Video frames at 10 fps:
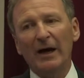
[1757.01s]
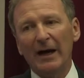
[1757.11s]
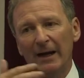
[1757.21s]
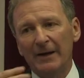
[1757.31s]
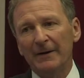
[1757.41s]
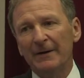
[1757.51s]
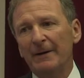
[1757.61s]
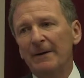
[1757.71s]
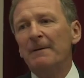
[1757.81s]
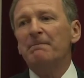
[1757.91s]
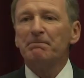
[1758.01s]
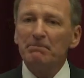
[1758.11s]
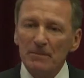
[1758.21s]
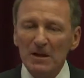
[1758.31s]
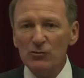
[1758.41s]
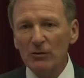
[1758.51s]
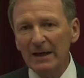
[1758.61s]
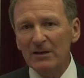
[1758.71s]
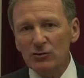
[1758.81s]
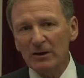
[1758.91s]
And there's
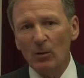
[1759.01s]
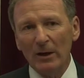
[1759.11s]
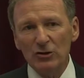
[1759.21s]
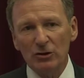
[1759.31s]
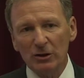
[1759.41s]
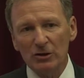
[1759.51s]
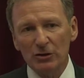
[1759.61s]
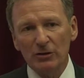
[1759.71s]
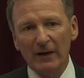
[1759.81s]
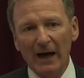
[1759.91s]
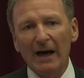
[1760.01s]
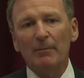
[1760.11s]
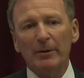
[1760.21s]
really interesting ways you can do that,